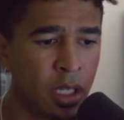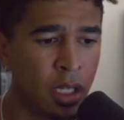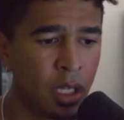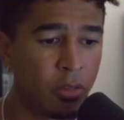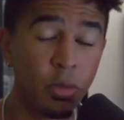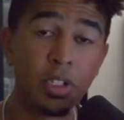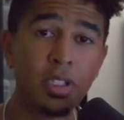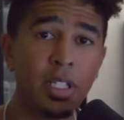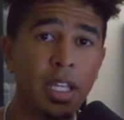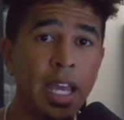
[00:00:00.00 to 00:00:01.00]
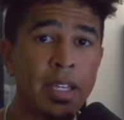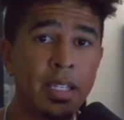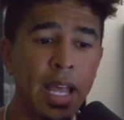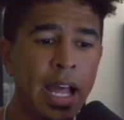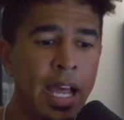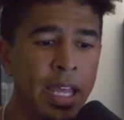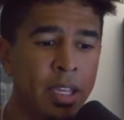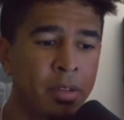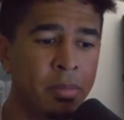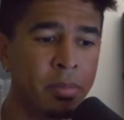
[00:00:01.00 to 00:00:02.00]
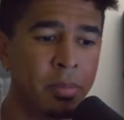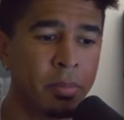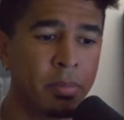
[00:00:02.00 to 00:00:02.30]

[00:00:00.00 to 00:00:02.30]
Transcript: Um, unfortunately, guys, I am